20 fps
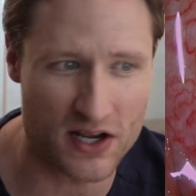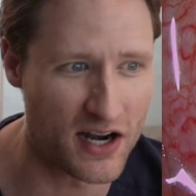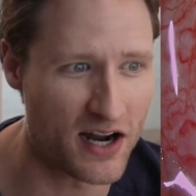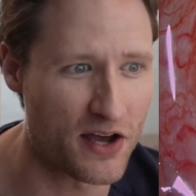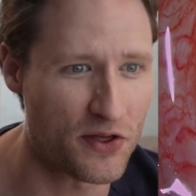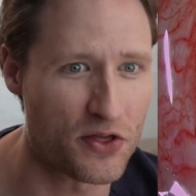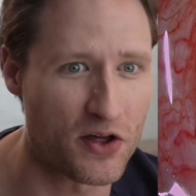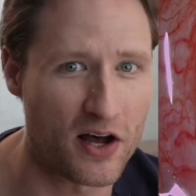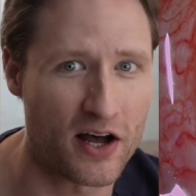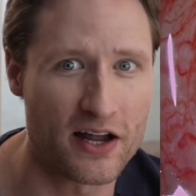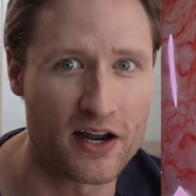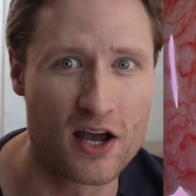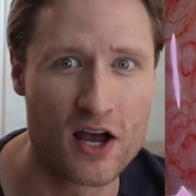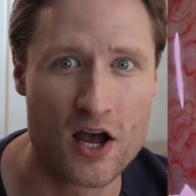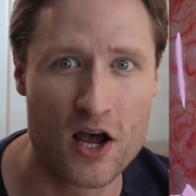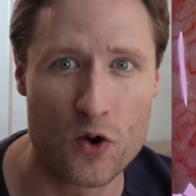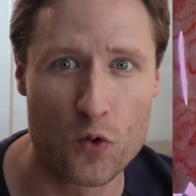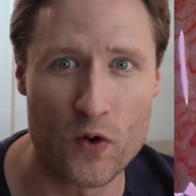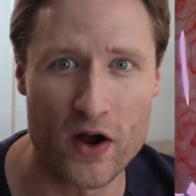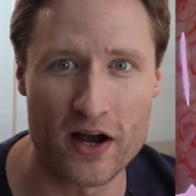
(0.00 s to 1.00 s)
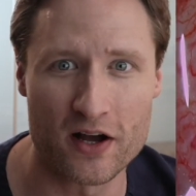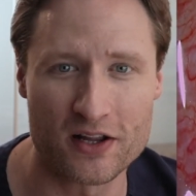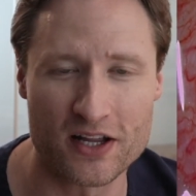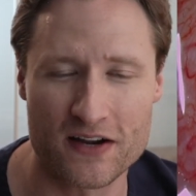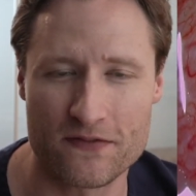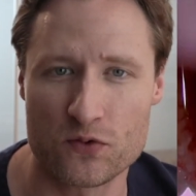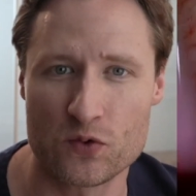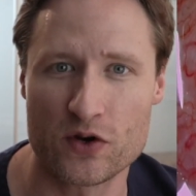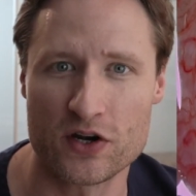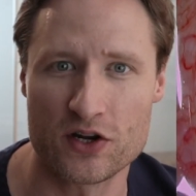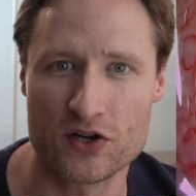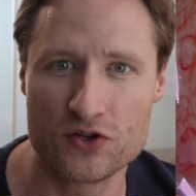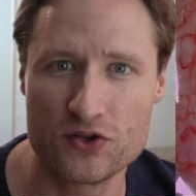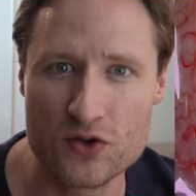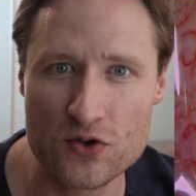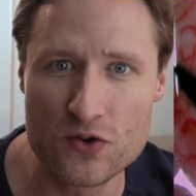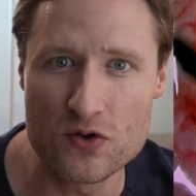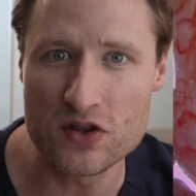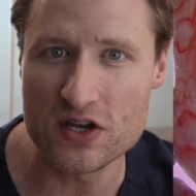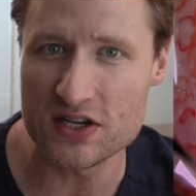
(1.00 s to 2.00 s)
And I thought, well, if we're going to
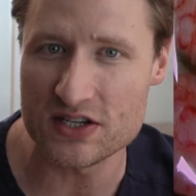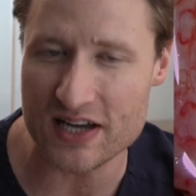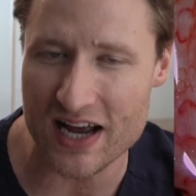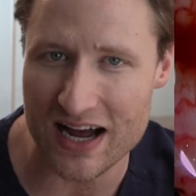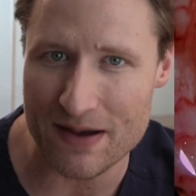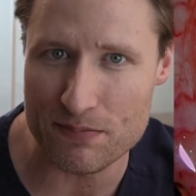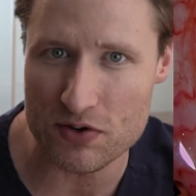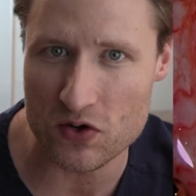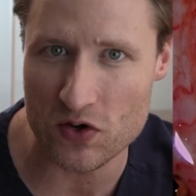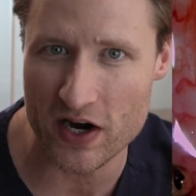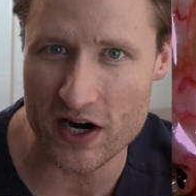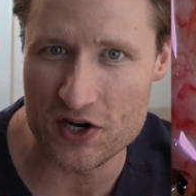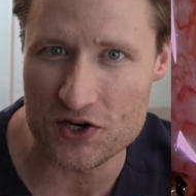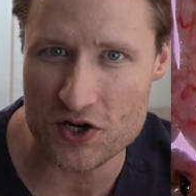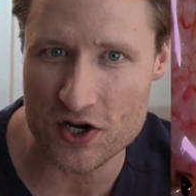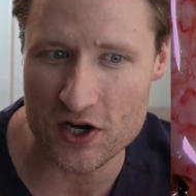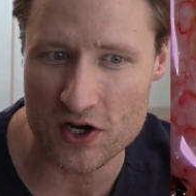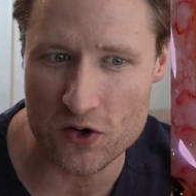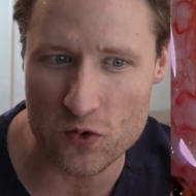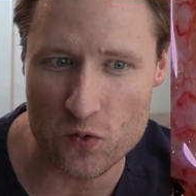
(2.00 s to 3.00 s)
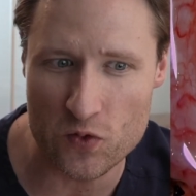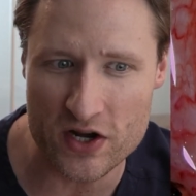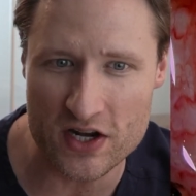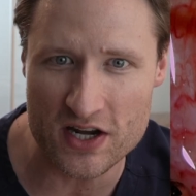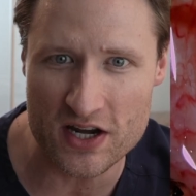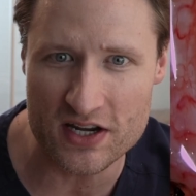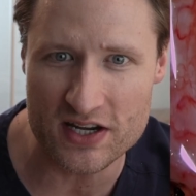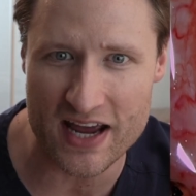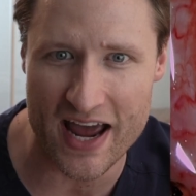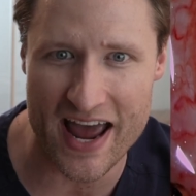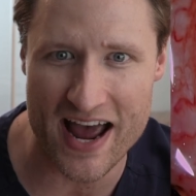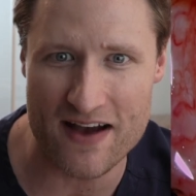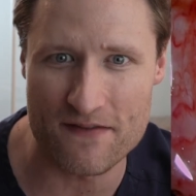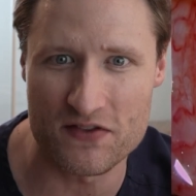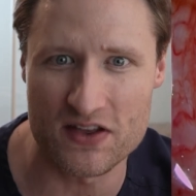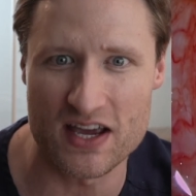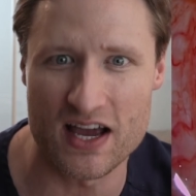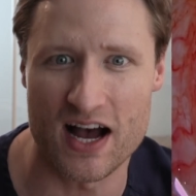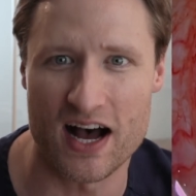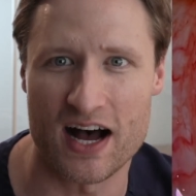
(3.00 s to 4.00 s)
do this operation, we need to
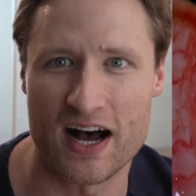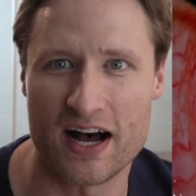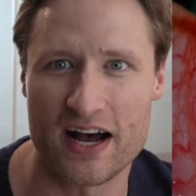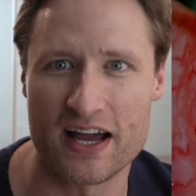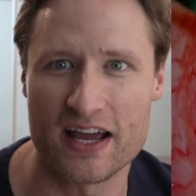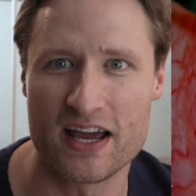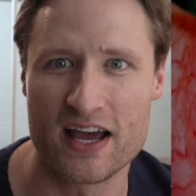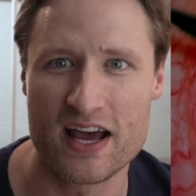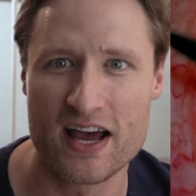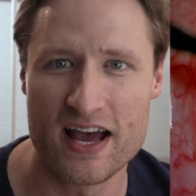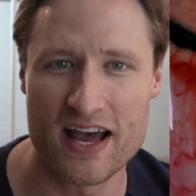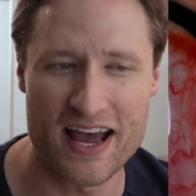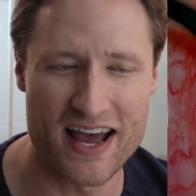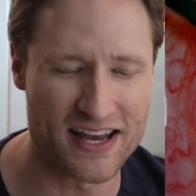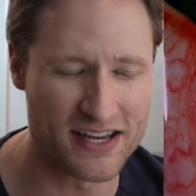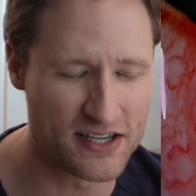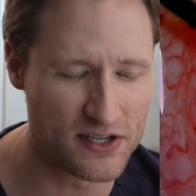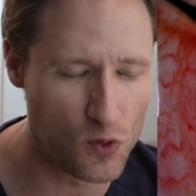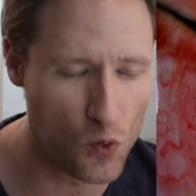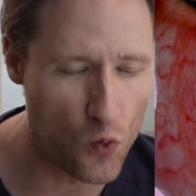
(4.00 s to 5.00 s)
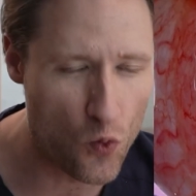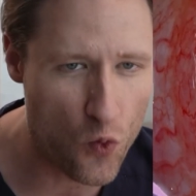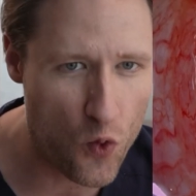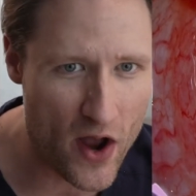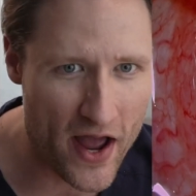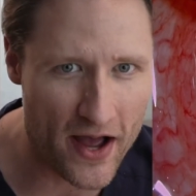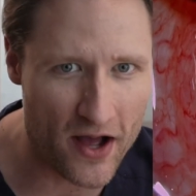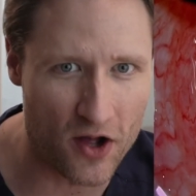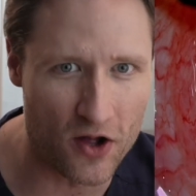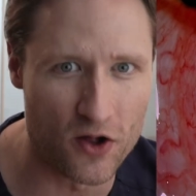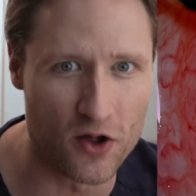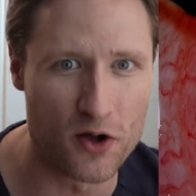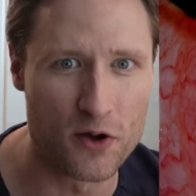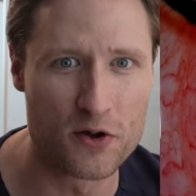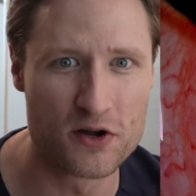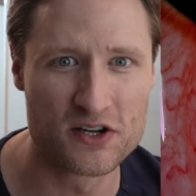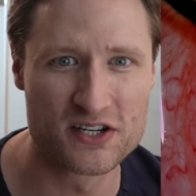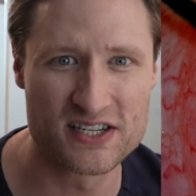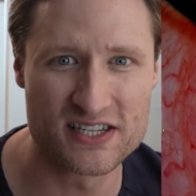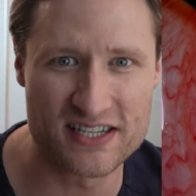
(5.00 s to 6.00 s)
have the eye as
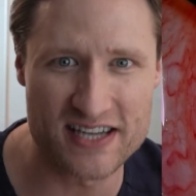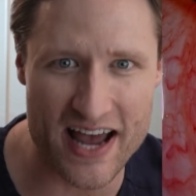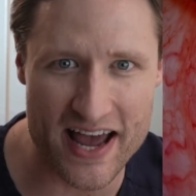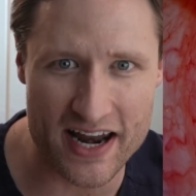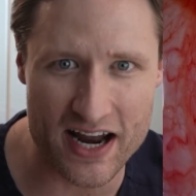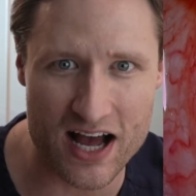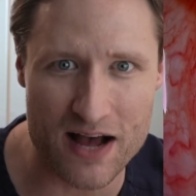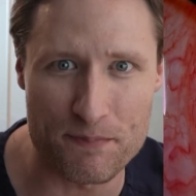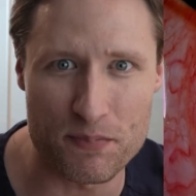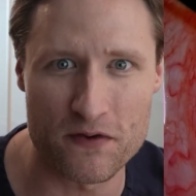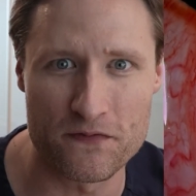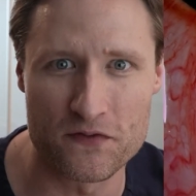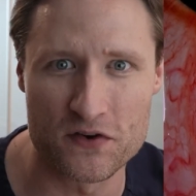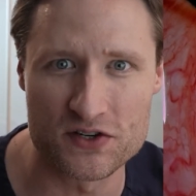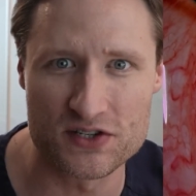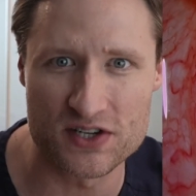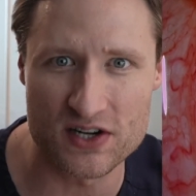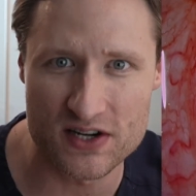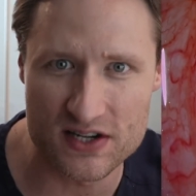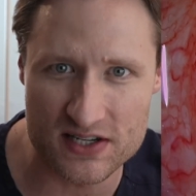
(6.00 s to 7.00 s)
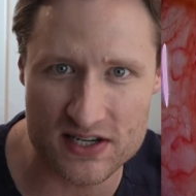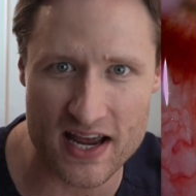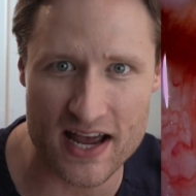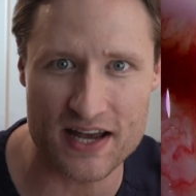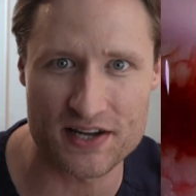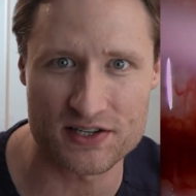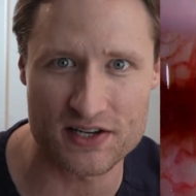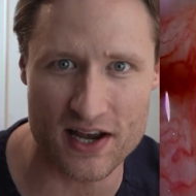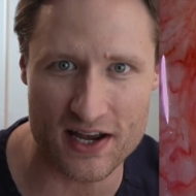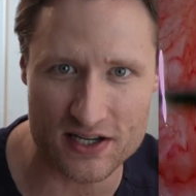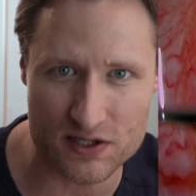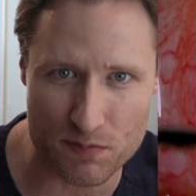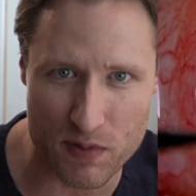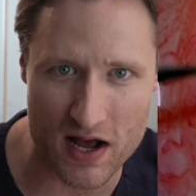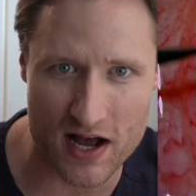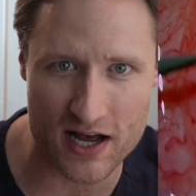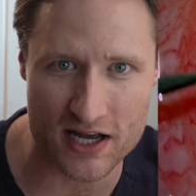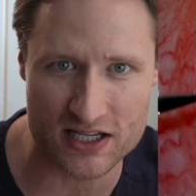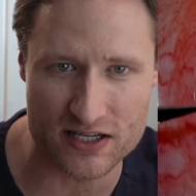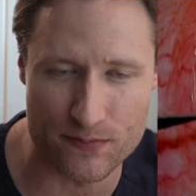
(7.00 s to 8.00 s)
well set up for success as
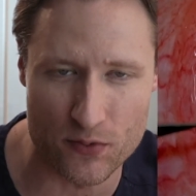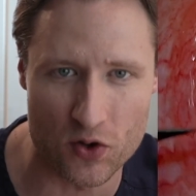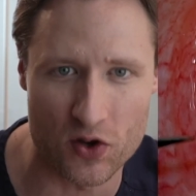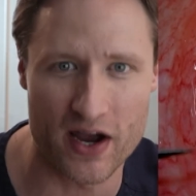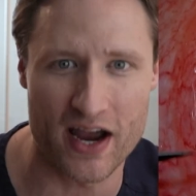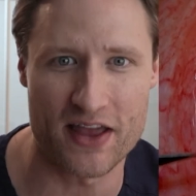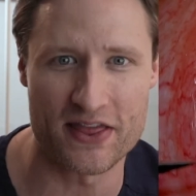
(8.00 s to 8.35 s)
possible.